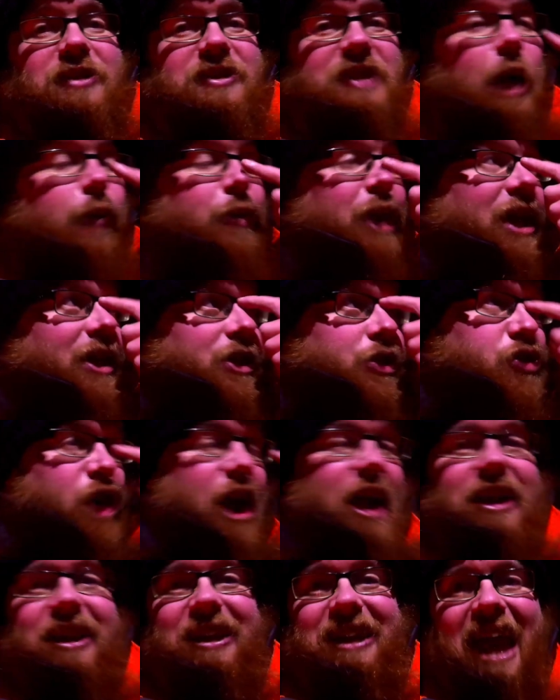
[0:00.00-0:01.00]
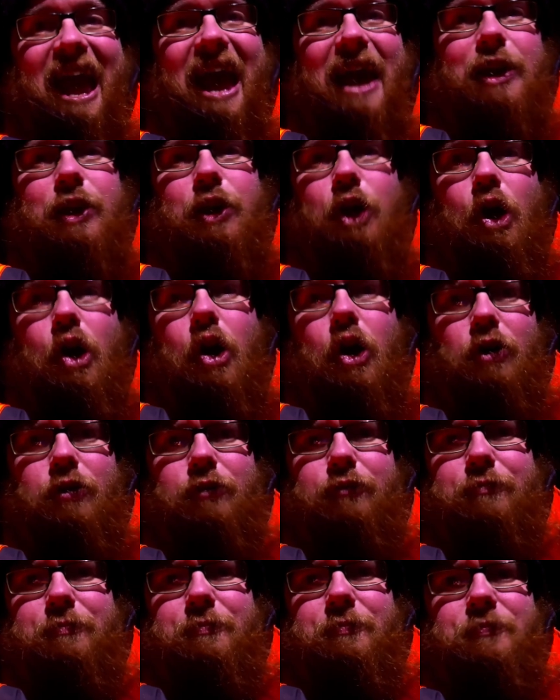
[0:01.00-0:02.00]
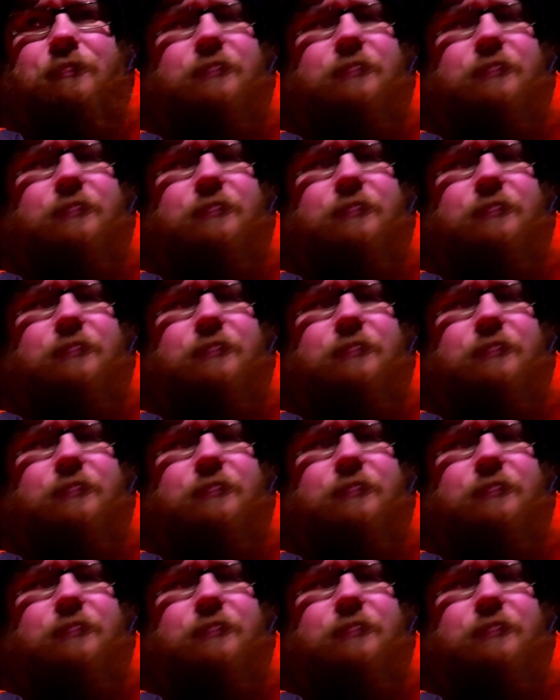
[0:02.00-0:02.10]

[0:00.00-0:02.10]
So I would like to try it again on